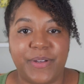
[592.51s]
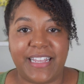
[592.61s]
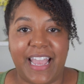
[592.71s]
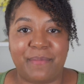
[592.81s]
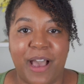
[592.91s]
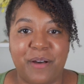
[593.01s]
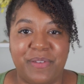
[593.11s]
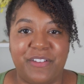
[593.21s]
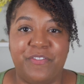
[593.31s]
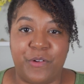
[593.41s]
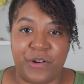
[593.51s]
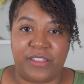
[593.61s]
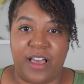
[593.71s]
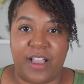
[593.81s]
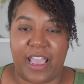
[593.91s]
one came out before
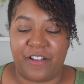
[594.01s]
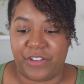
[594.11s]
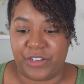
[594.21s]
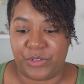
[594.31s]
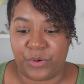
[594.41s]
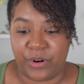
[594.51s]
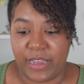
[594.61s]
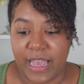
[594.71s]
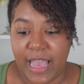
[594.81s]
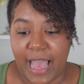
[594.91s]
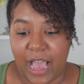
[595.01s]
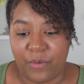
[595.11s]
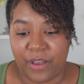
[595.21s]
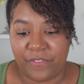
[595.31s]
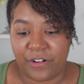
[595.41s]
Lock Every Door,
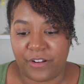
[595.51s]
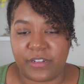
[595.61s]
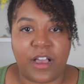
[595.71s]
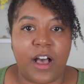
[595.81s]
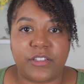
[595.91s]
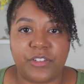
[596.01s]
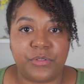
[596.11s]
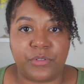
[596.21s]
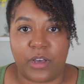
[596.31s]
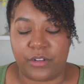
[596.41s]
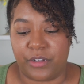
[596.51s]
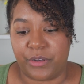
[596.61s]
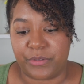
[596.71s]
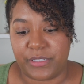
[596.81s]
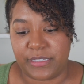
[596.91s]
however, not too long
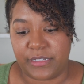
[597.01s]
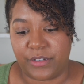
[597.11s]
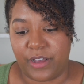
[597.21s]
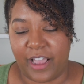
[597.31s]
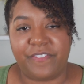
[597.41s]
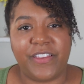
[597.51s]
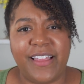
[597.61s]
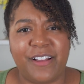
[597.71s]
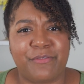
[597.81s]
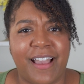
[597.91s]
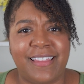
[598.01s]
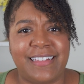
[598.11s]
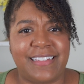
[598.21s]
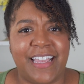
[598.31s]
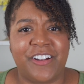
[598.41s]
ago still. I feel like Riley
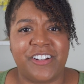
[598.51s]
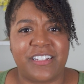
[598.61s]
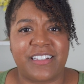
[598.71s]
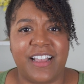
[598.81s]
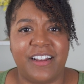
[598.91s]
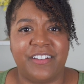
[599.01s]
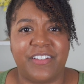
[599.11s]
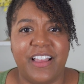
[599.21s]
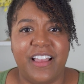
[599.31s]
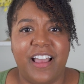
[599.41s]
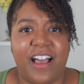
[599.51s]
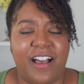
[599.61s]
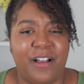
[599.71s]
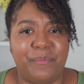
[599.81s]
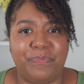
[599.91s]
Sager just kind of
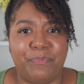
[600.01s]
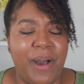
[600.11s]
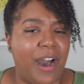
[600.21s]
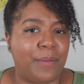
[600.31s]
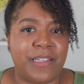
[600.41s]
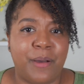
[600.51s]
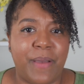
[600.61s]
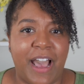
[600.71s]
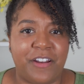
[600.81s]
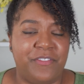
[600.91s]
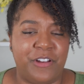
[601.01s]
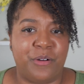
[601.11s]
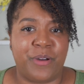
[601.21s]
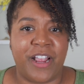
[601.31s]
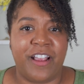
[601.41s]
popped up out of
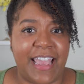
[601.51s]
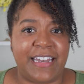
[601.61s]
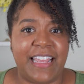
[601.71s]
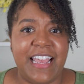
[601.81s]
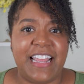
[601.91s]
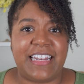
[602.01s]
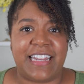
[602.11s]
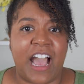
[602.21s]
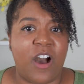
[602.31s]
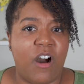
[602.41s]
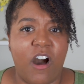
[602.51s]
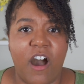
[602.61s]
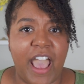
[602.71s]
nowhere, and now